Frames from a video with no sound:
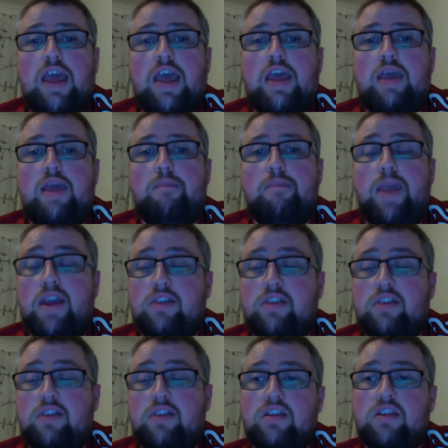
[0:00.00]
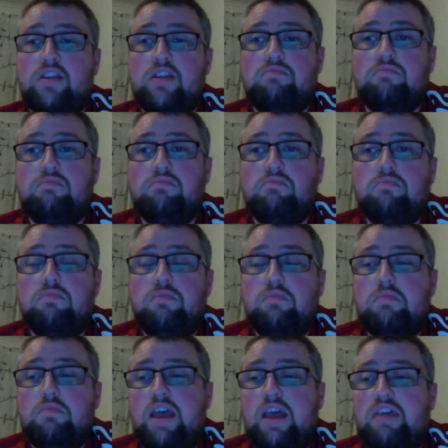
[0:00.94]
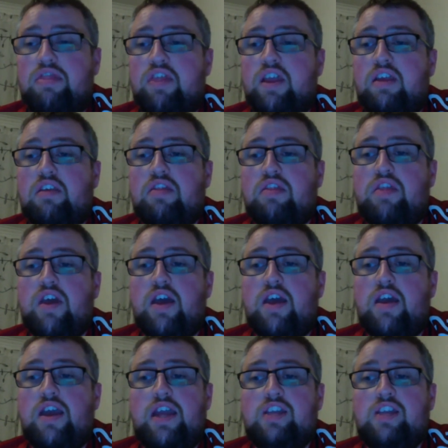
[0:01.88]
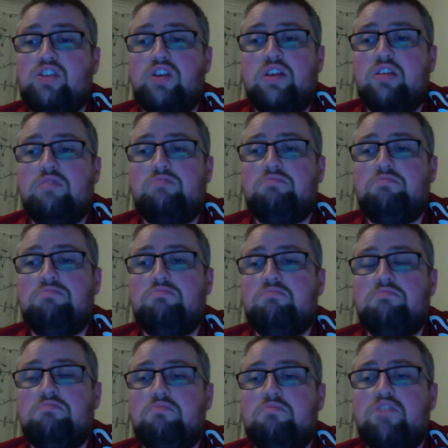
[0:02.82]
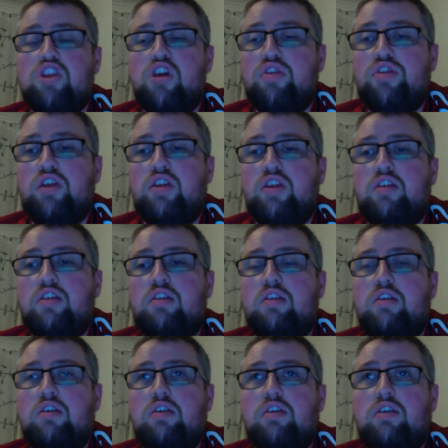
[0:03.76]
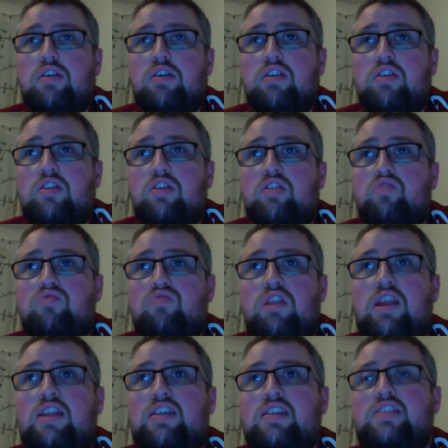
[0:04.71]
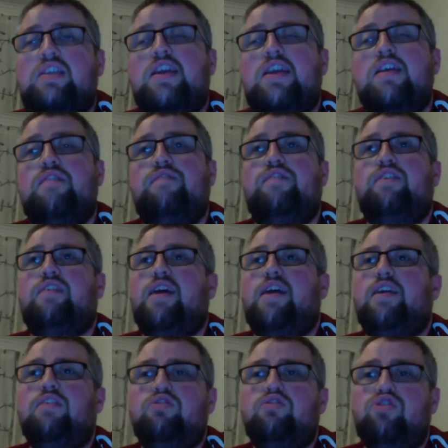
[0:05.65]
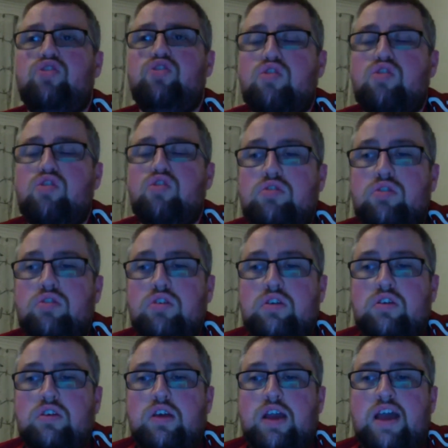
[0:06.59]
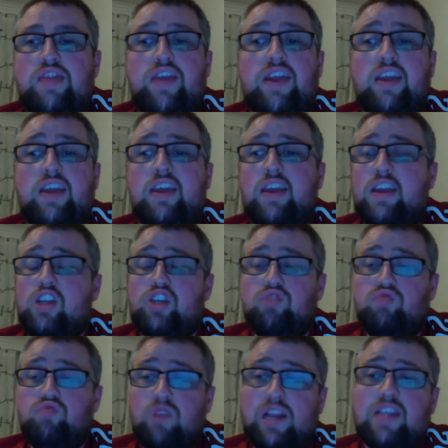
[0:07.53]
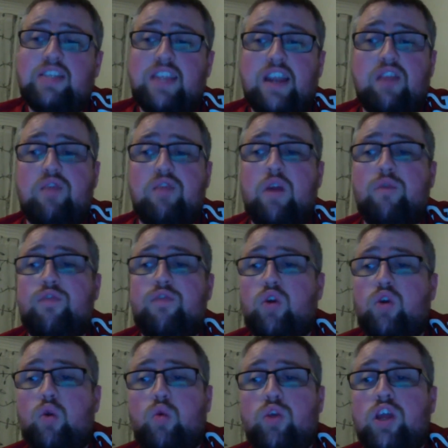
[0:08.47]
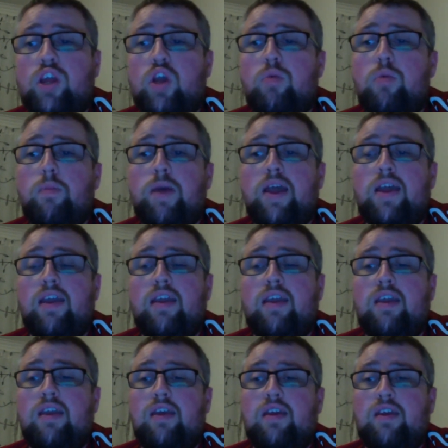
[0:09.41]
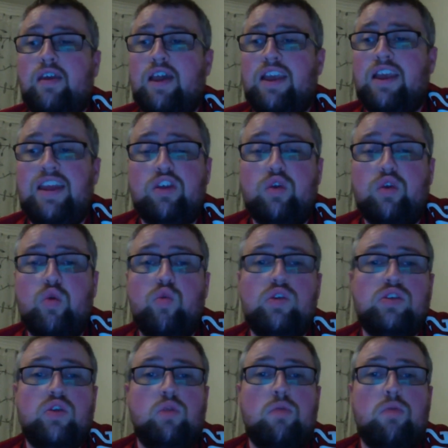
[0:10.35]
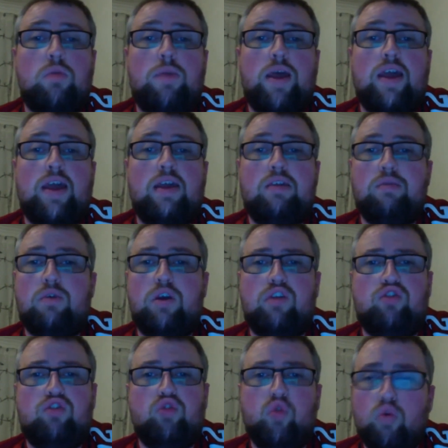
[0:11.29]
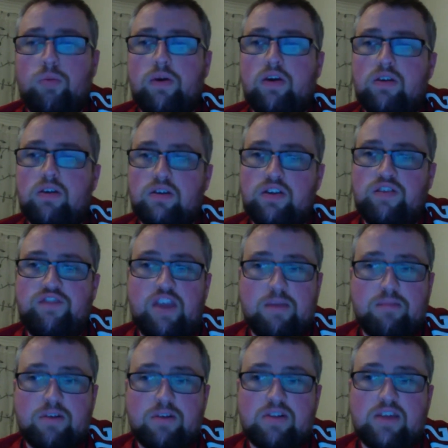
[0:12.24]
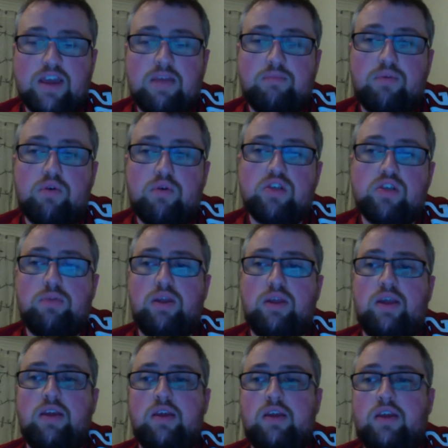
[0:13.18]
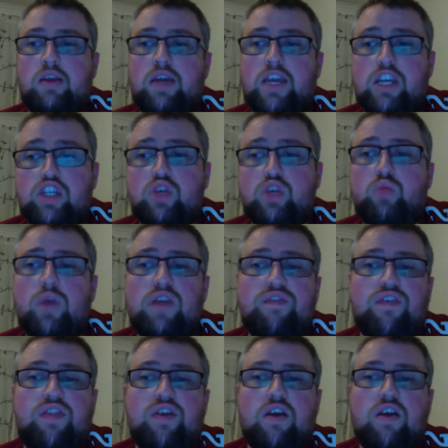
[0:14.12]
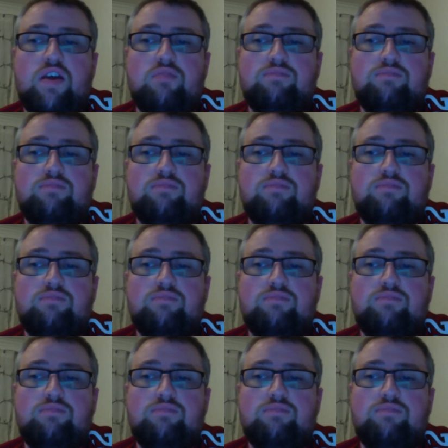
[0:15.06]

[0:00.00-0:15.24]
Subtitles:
personally. I think that he's done nothing to really deserve the title shot. I think he should really stick around for Cody coming back. I hear that Cody's going to be back October, November time, possibly. He should wait for